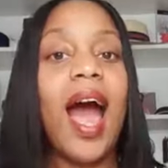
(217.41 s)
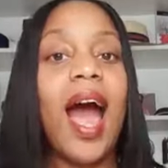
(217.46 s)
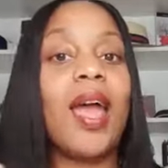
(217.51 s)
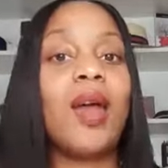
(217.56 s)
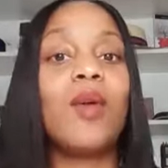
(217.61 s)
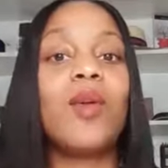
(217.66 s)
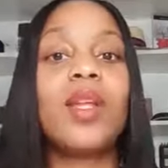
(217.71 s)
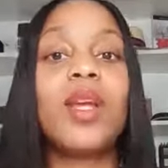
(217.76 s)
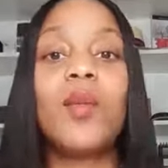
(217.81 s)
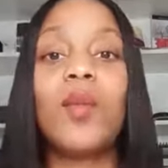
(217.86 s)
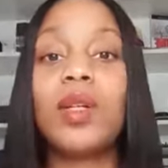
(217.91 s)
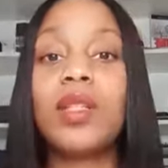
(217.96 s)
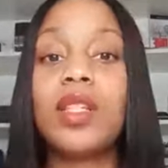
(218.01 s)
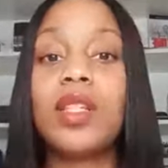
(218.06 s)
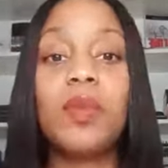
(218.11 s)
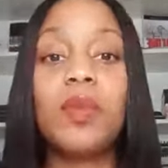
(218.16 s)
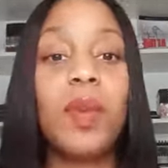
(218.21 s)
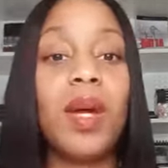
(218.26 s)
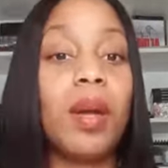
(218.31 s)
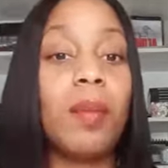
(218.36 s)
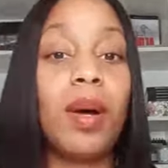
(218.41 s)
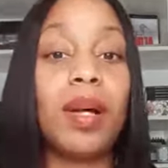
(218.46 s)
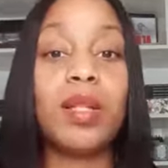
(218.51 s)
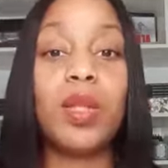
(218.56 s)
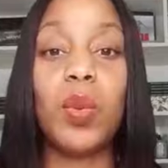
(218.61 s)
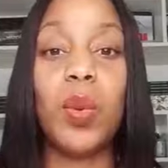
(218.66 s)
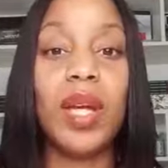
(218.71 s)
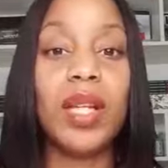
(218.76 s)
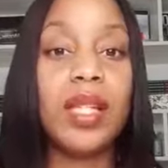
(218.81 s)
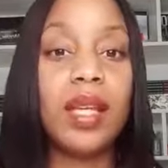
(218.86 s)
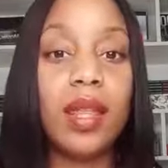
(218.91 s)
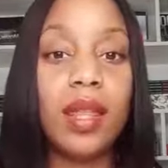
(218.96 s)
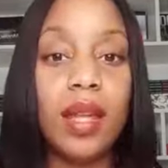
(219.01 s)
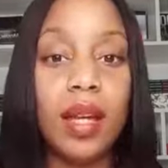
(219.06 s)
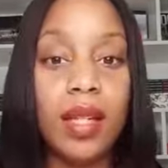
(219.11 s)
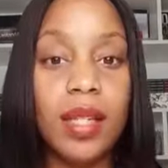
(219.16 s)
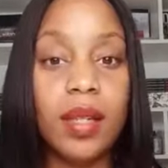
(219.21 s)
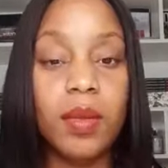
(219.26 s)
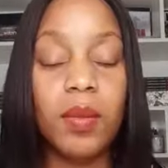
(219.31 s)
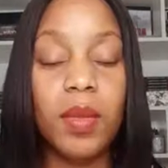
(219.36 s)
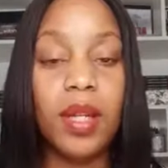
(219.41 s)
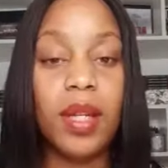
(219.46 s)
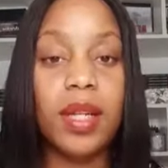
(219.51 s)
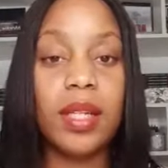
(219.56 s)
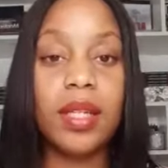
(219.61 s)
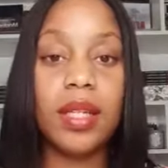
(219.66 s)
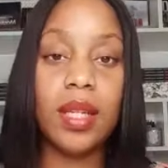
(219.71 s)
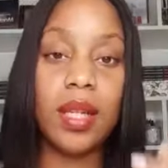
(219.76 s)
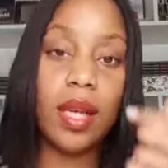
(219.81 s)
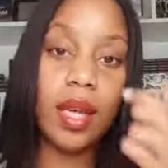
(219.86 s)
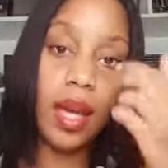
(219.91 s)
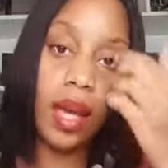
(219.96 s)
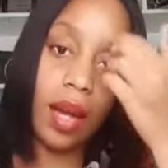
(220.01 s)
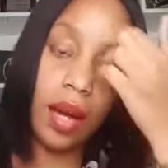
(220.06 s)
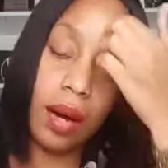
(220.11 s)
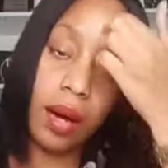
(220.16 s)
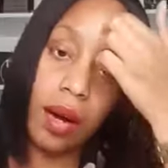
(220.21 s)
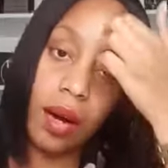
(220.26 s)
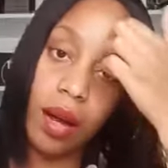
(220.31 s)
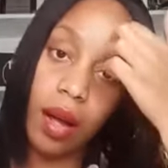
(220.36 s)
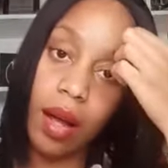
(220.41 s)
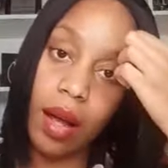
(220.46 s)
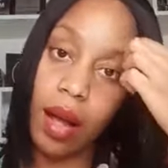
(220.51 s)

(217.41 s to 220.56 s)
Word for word: I only want to spend about 20, 30 minutes here.